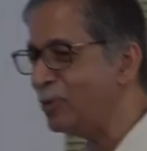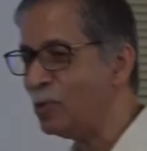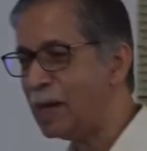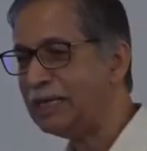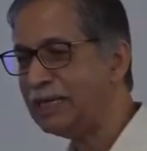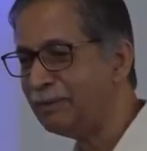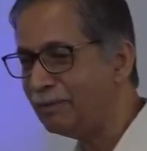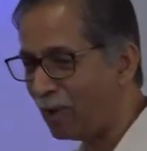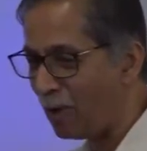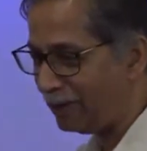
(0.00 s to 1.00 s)
you a welding
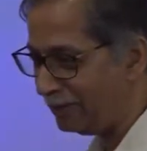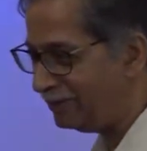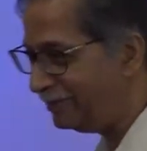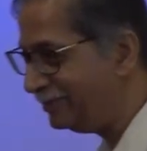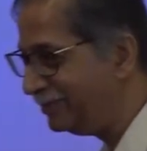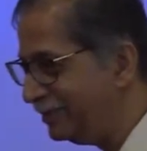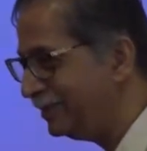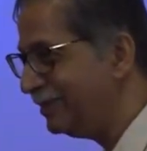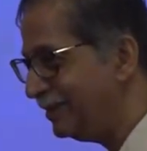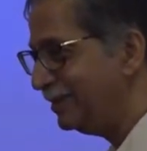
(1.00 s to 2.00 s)
rod.
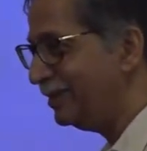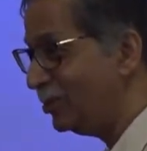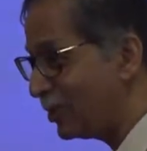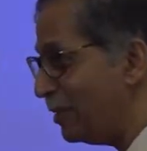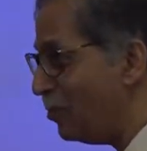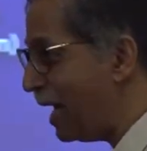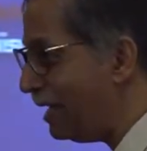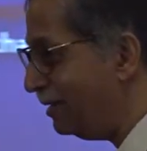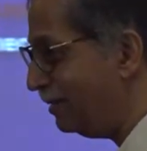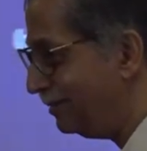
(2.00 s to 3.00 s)
You can
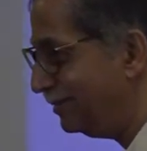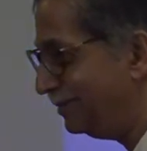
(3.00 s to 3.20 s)
weld